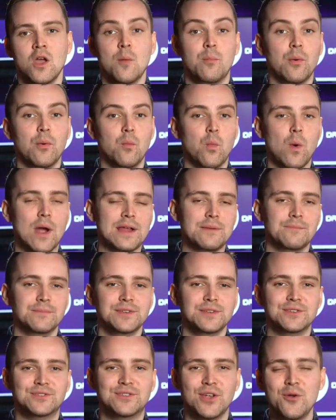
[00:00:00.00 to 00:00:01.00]
But wait,
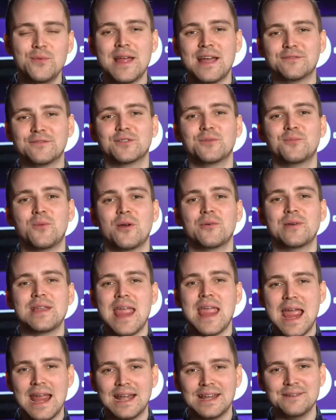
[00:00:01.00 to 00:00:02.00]
you don't have to worry
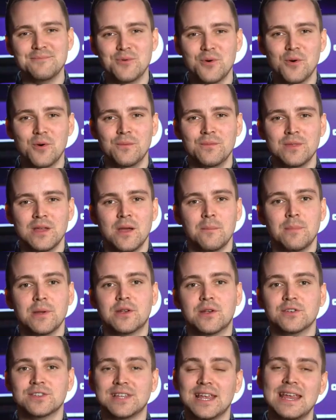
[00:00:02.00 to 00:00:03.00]
anymore,
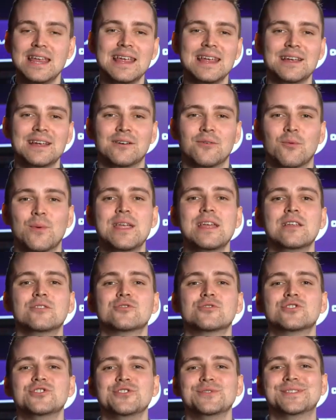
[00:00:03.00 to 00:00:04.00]
because here we
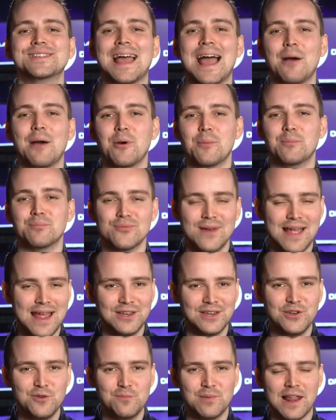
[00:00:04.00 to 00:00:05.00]
introduce our brand
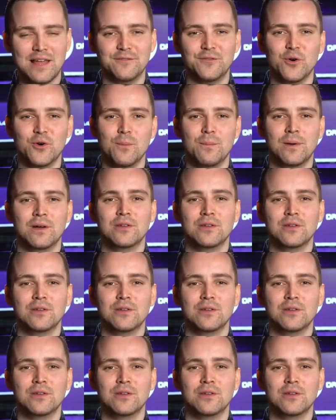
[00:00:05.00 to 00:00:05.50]
new platform,